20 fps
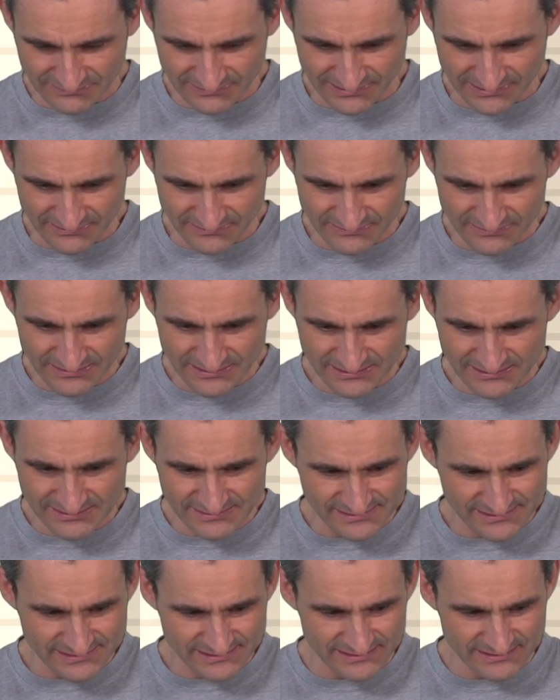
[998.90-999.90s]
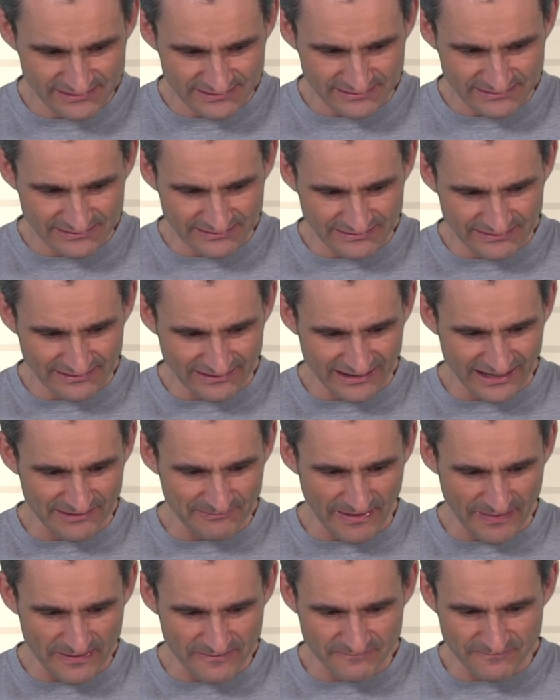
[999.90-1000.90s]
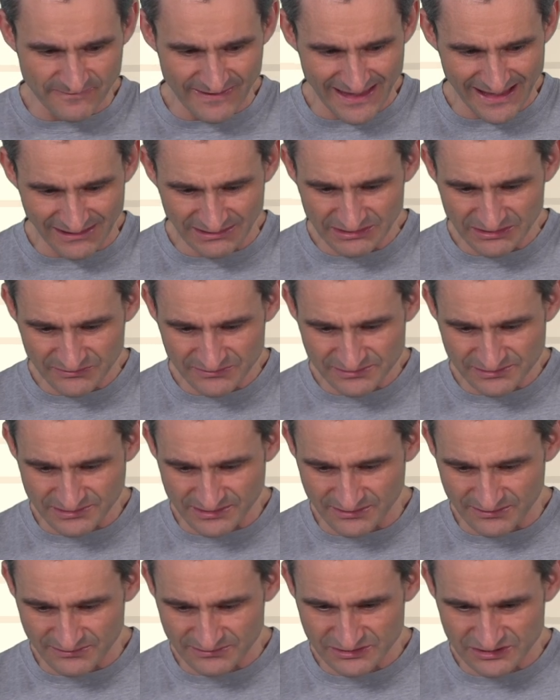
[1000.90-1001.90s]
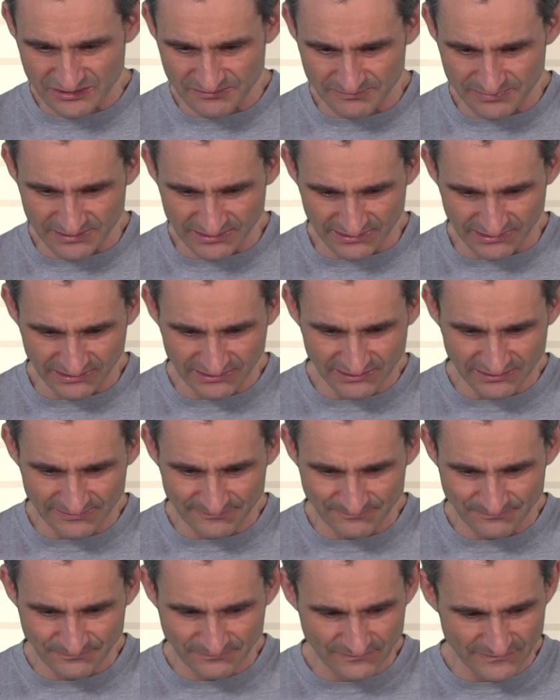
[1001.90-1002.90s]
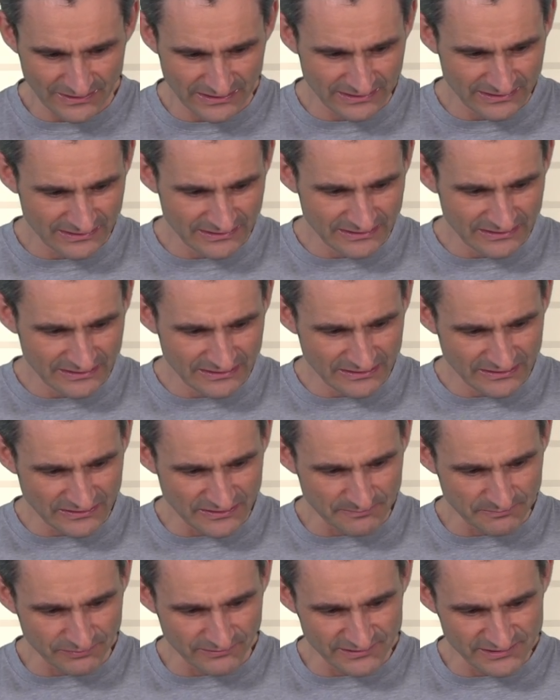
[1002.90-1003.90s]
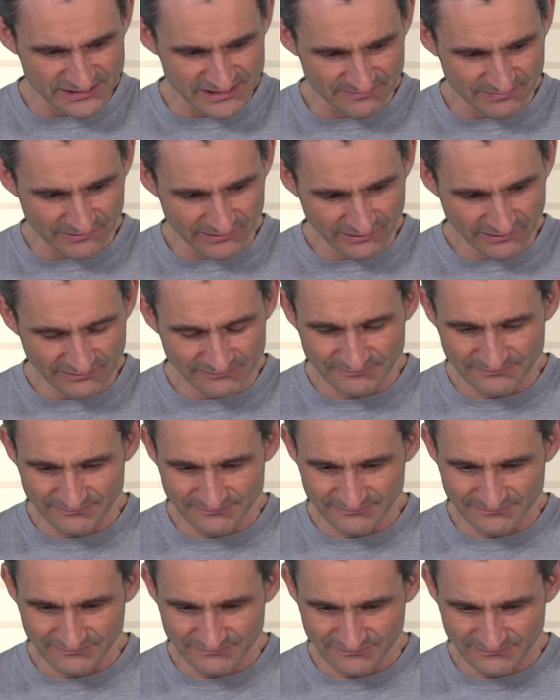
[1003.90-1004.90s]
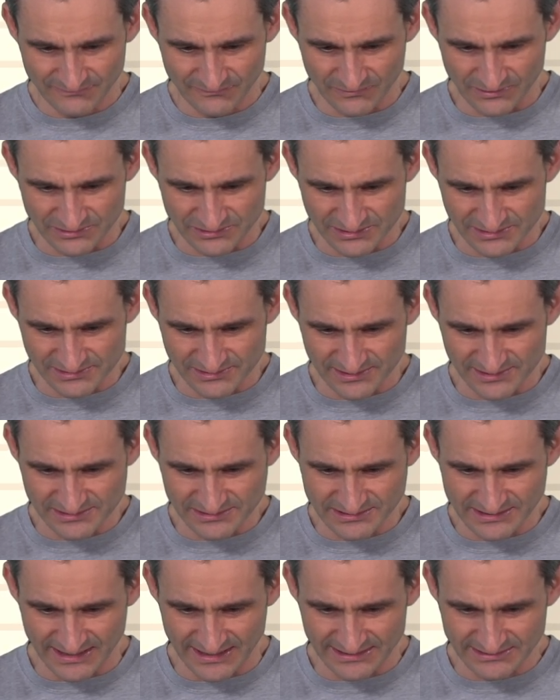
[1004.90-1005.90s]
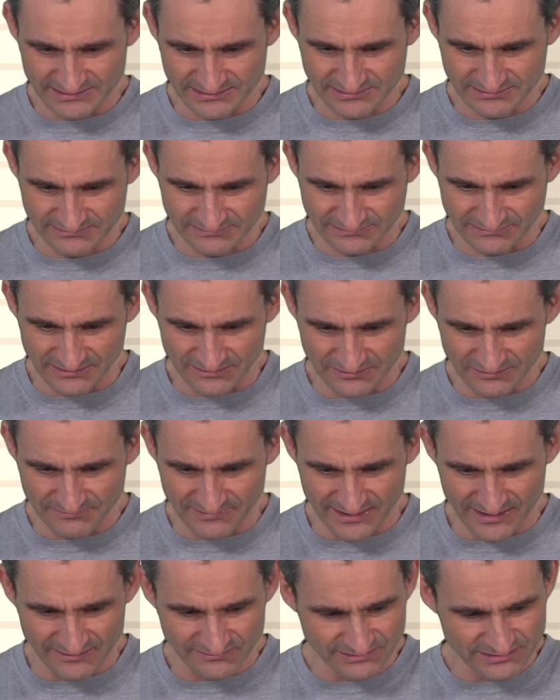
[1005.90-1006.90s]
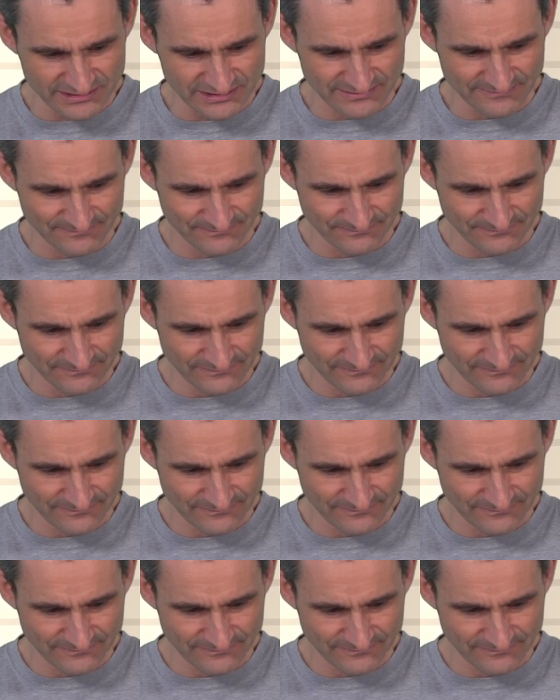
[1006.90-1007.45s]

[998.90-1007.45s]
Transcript: like these. And the value is going to be principal, which is this dot loan amount,